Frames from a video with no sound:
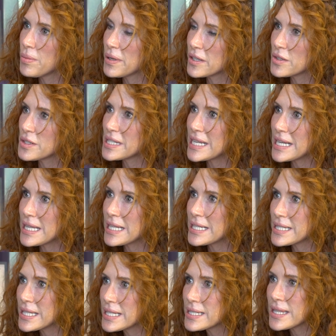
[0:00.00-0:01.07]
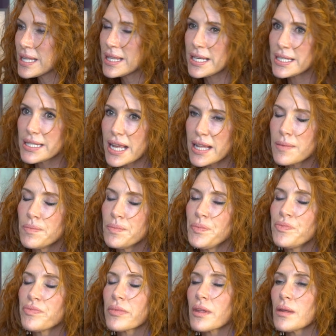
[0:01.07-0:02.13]
Because then there's this, then there's that.
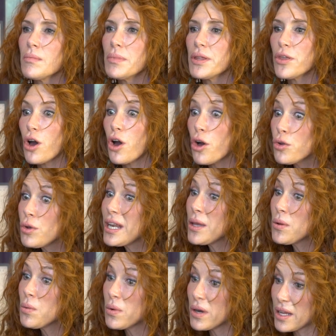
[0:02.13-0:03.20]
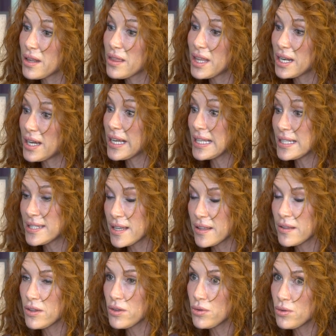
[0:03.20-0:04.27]
But the only one that I can tell
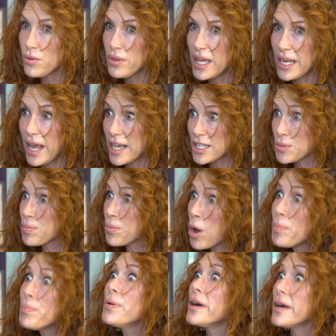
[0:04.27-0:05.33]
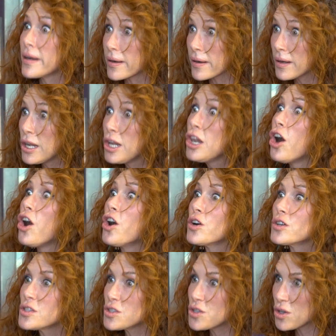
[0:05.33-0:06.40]
you that has proper
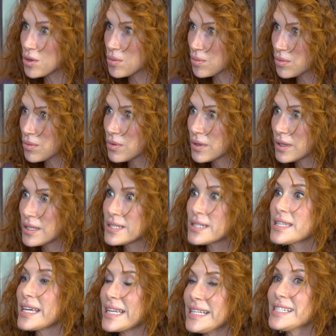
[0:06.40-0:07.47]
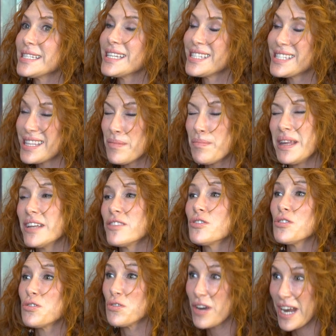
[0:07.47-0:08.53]
long-term studies is the
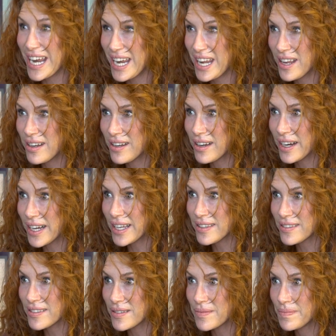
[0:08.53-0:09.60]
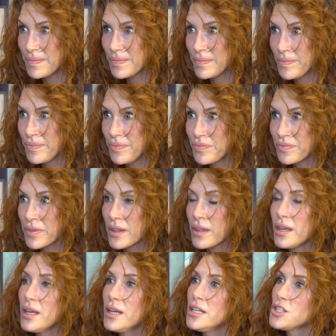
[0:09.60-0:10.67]
Mediterranean diet.
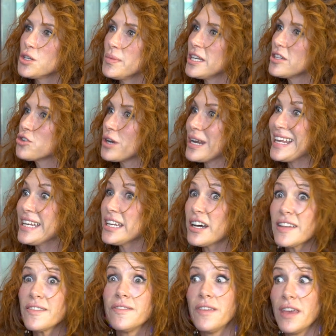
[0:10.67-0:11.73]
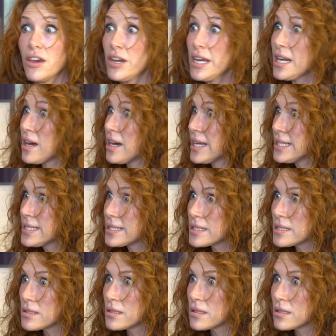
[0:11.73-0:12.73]
So Mediterranean diet, very nice.